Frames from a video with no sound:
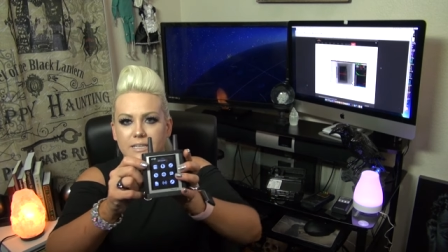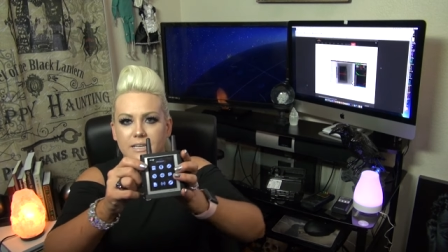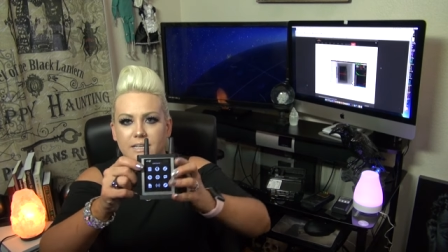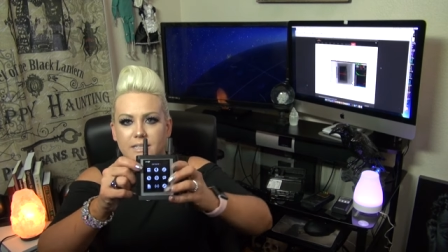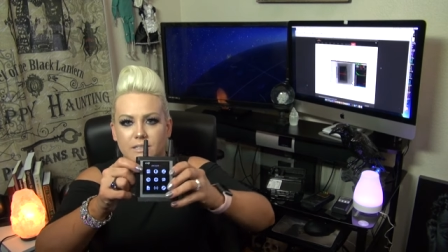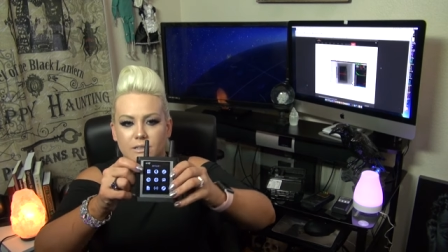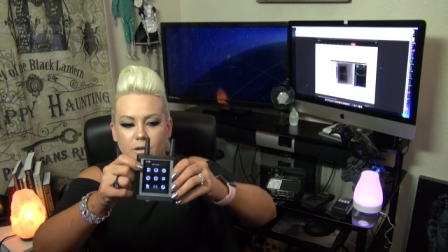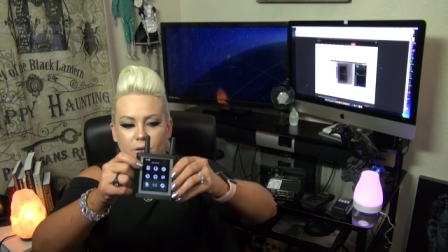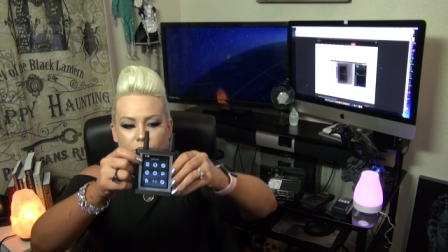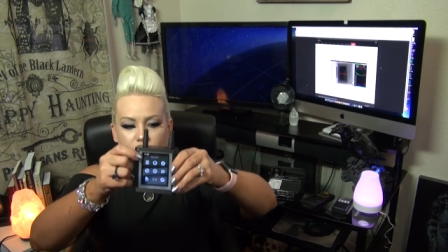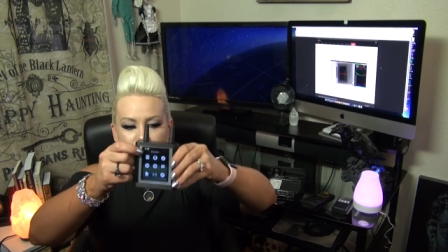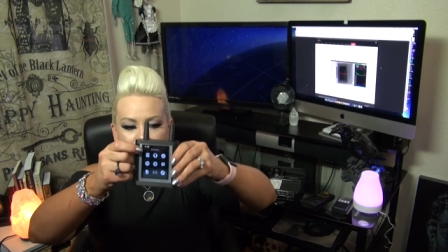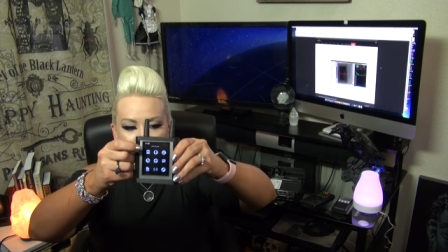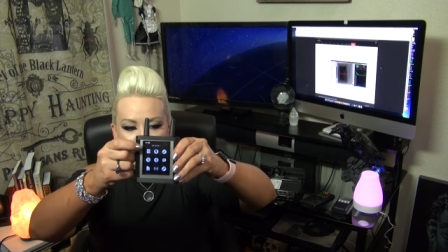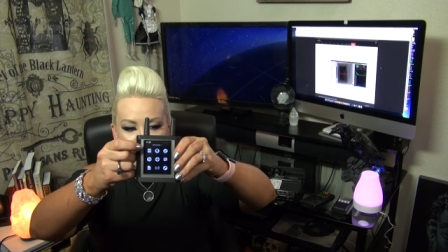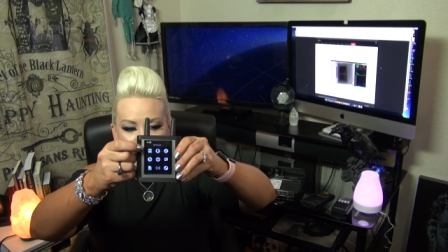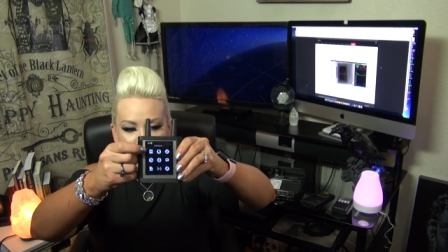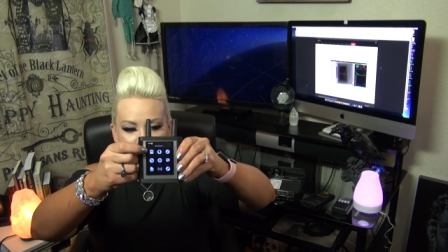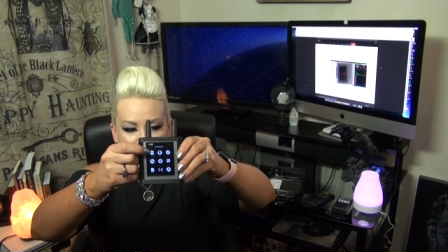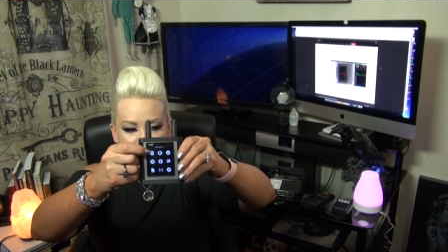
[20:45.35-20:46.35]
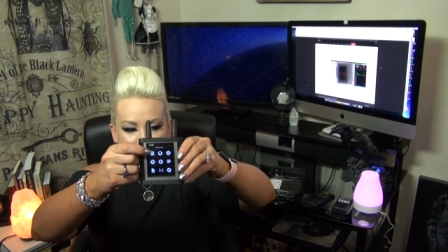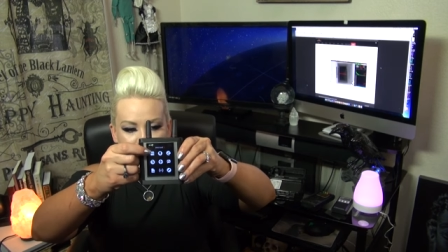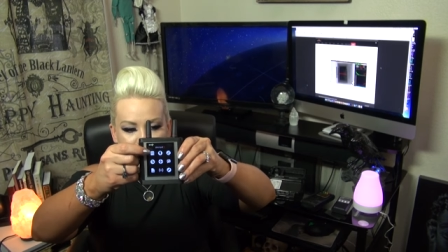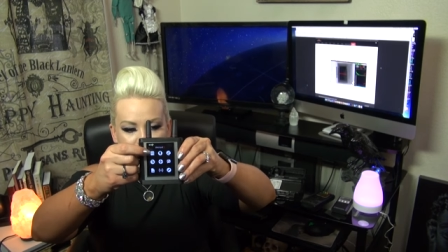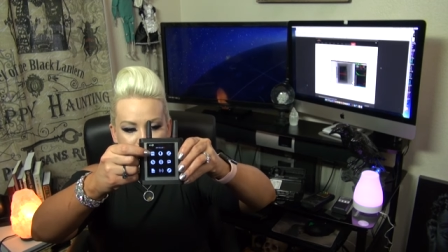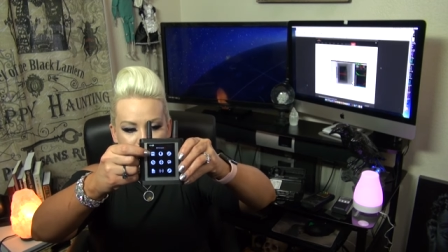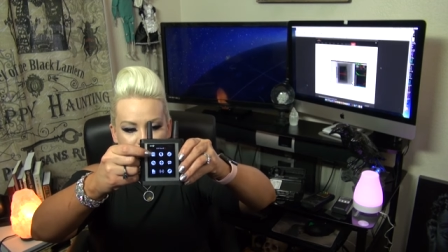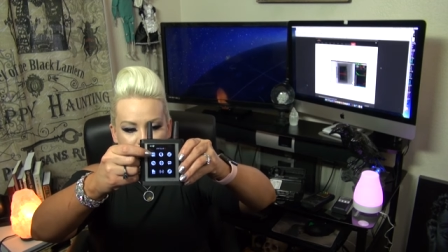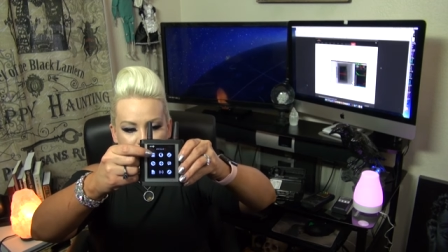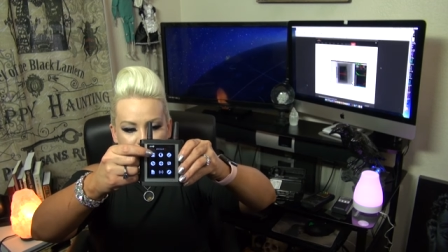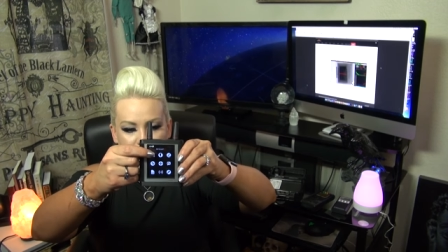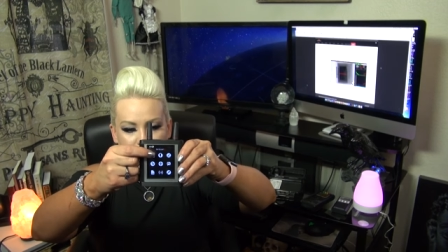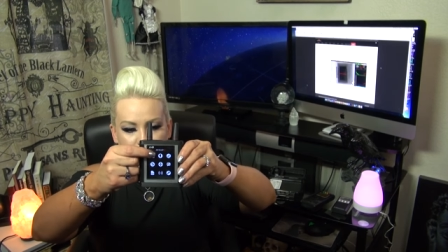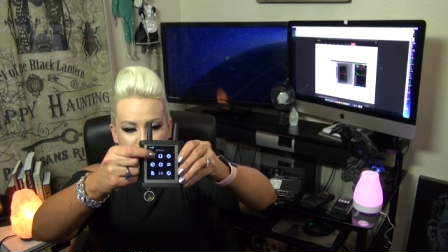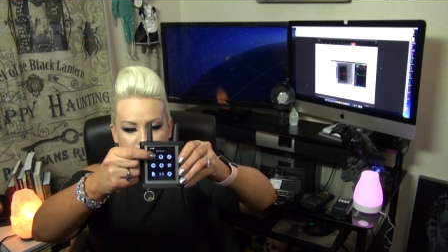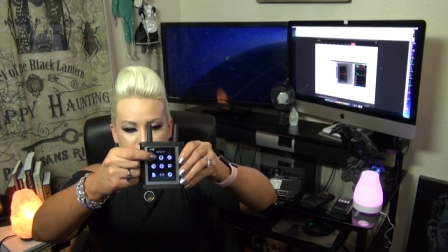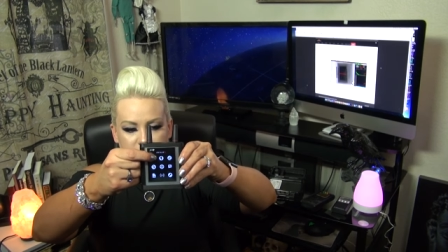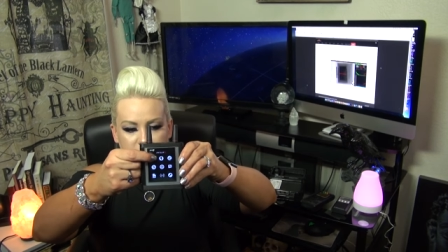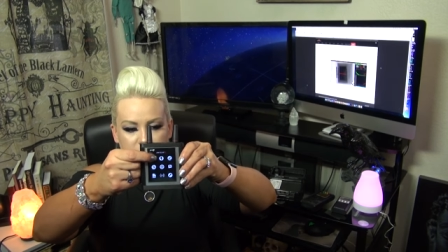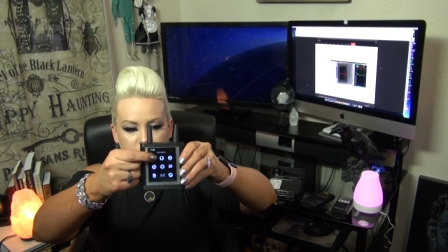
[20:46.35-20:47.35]
get going is this little
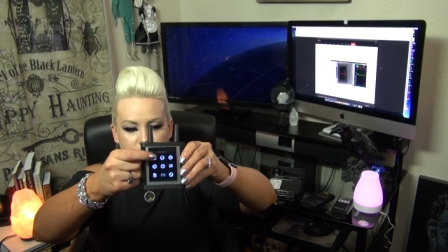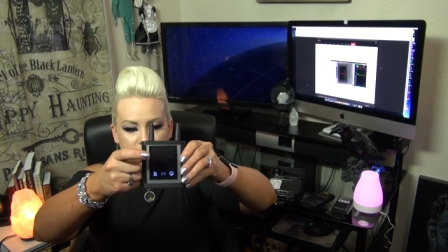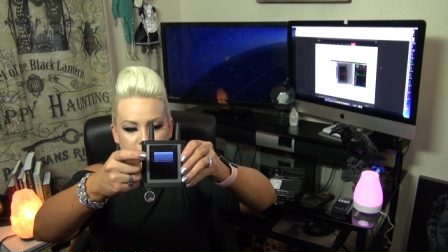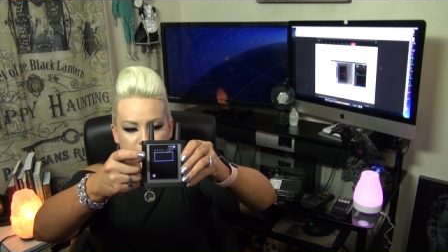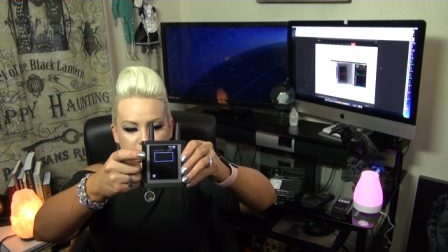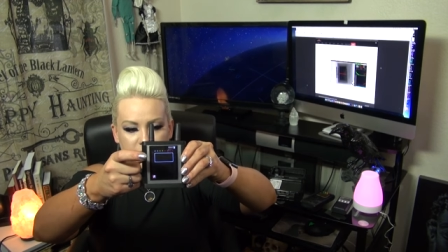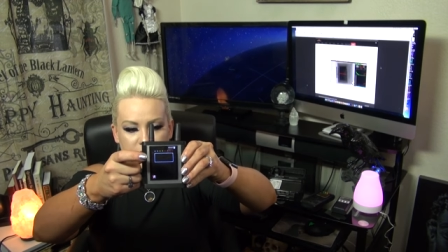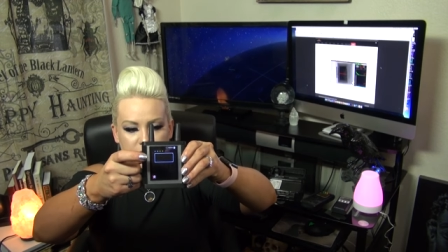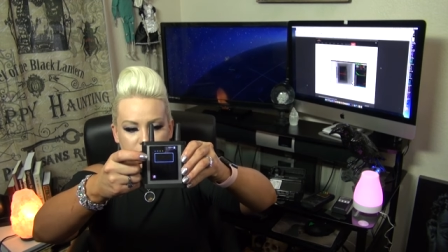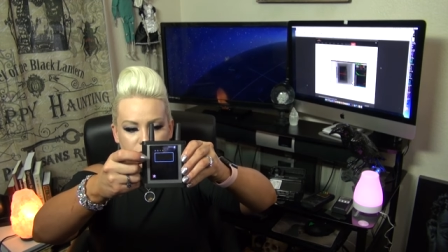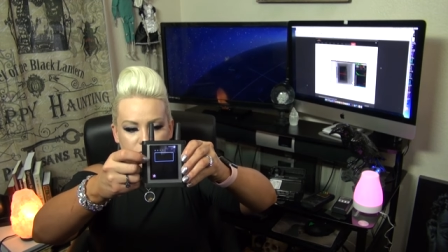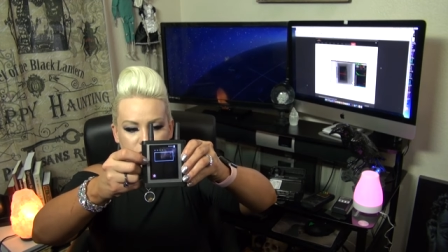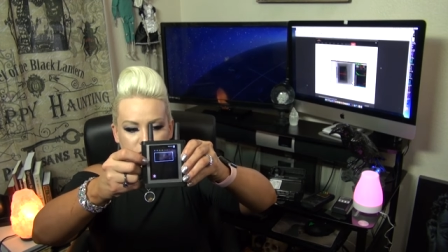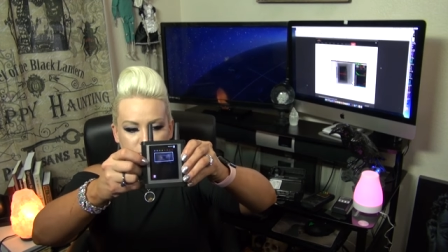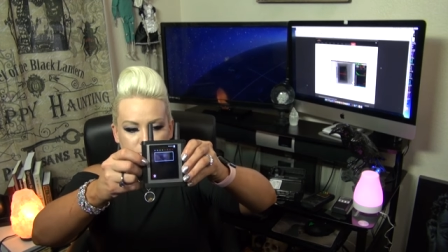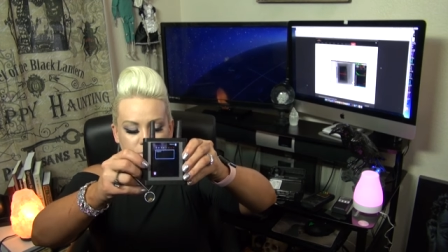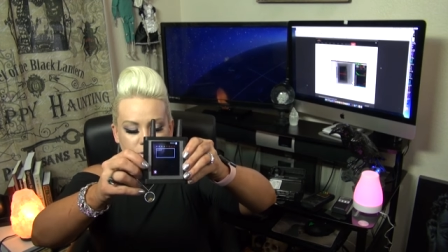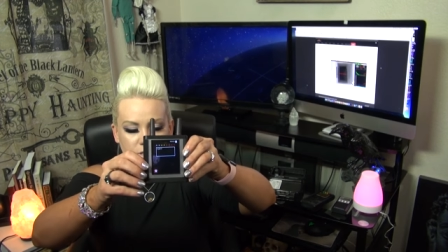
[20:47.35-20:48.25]
ABC button. You just